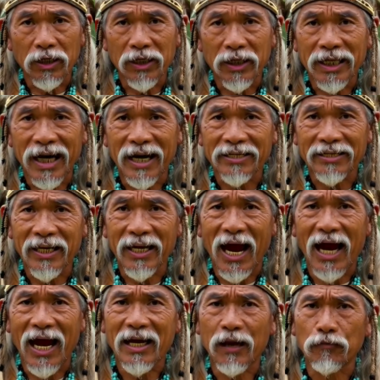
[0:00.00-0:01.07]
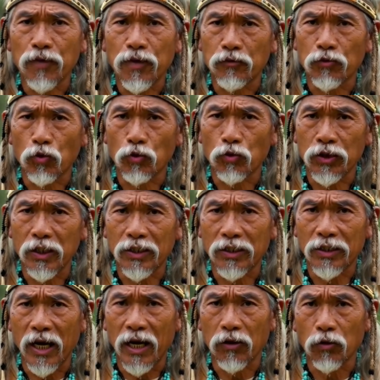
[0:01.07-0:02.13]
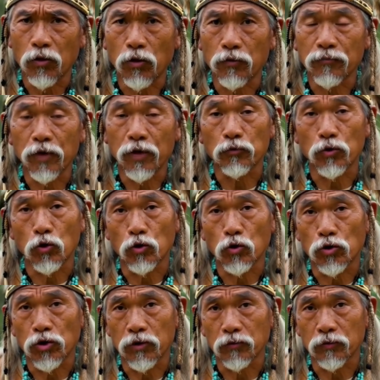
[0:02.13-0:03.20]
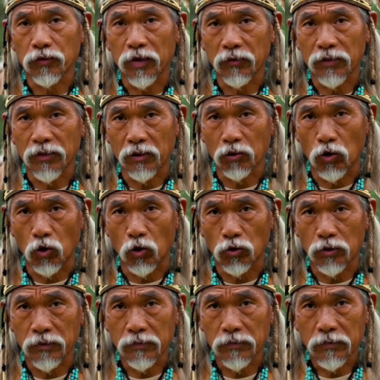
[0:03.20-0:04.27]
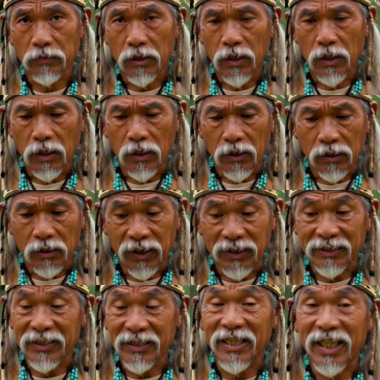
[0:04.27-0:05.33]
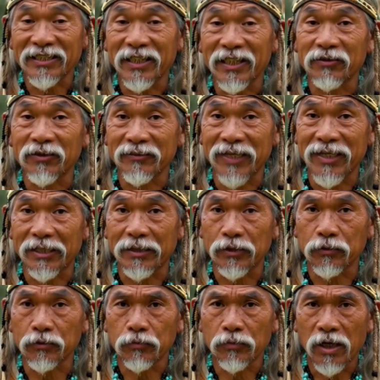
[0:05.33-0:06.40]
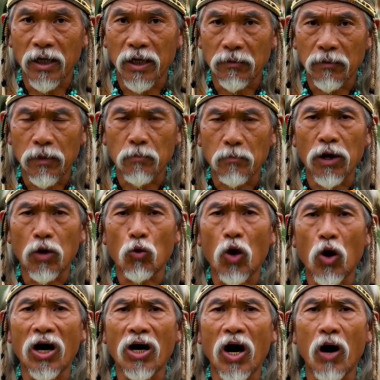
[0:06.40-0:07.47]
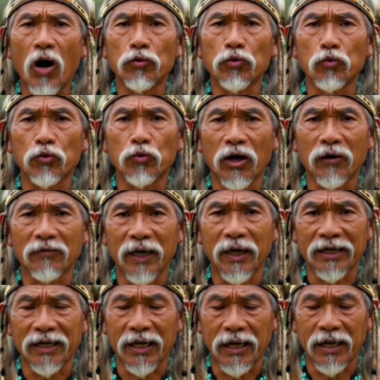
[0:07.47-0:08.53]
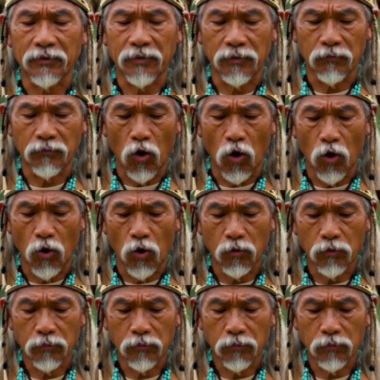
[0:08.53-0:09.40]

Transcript: clocks hide a 3.3-year error from lunar drift and grid noise. This debt is erased, but quart logs prove our calendar is flawed.